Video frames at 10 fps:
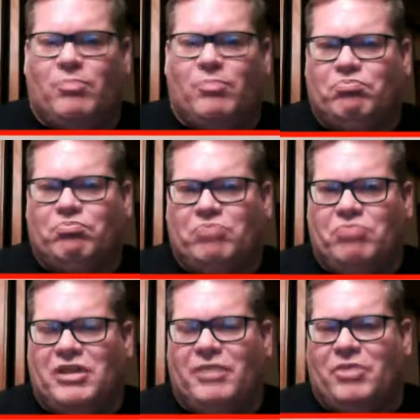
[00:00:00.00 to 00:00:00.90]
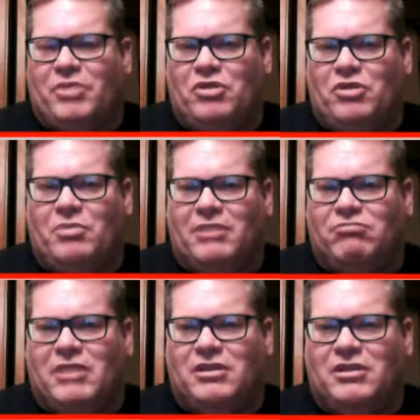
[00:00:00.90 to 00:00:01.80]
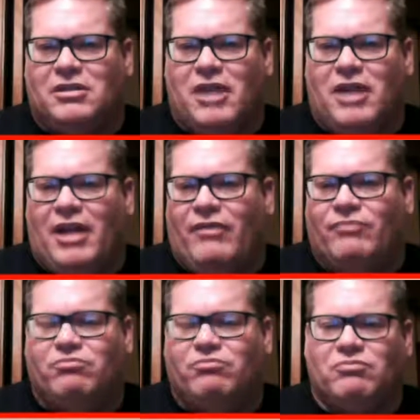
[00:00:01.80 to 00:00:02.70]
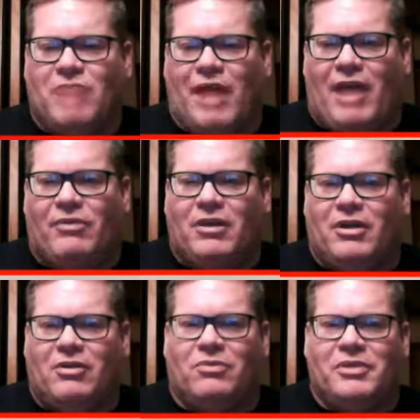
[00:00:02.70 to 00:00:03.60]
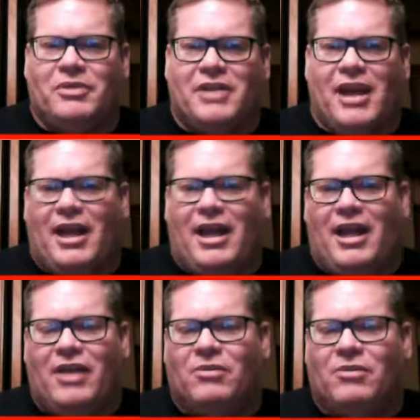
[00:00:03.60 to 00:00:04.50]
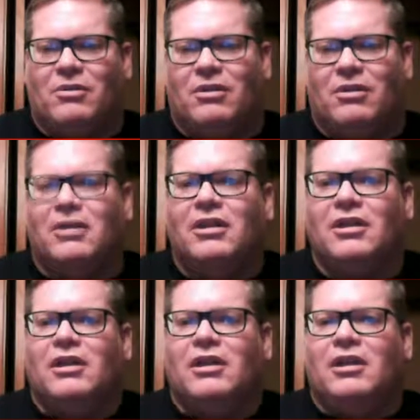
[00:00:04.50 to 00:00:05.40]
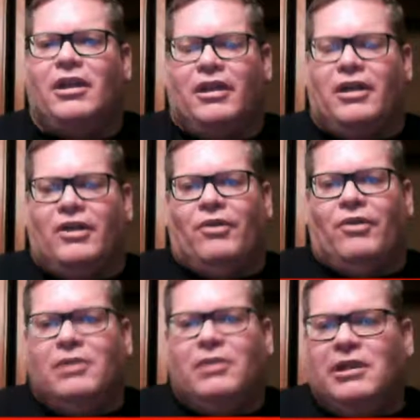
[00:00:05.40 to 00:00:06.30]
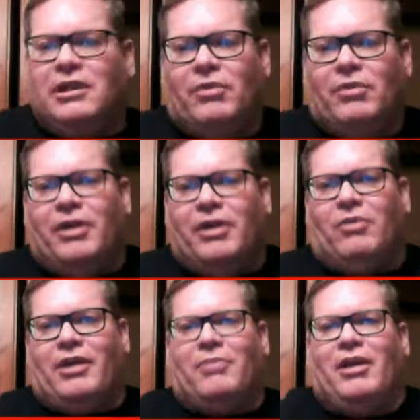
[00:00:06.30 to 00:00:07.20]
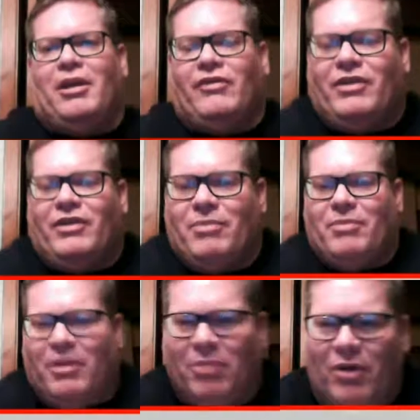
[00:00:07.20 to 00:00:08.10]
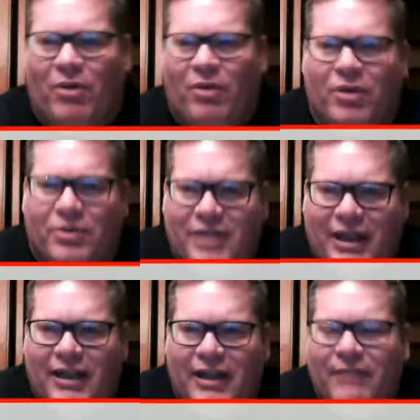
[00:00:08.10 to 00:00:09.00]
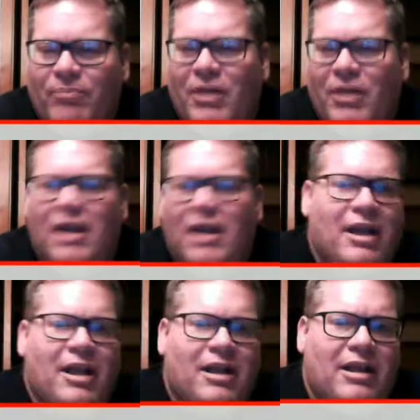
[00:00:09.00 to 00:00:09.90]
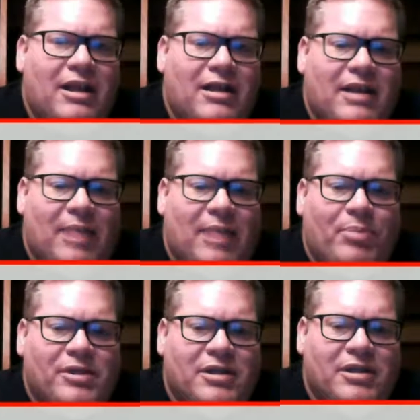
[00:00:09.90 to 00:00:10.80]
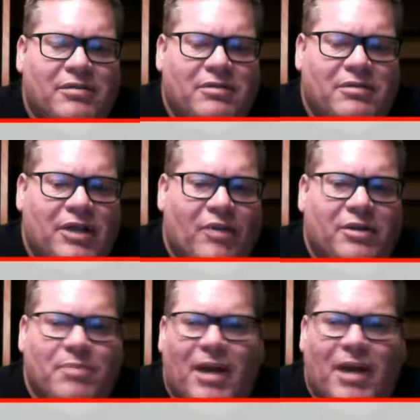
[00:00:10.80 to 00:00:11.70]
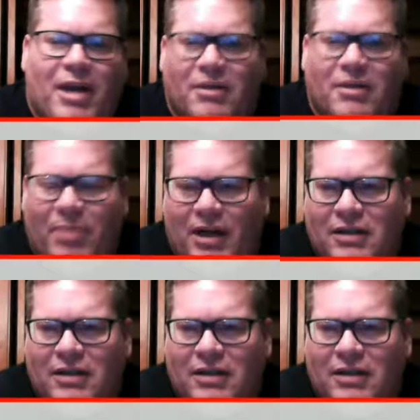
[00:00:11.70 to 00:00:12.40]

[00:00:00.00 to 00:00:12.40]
it's up to you, but this is kind of out there or risque, or we don't recommend it for anybody below 13. That puts the onus back on the parents.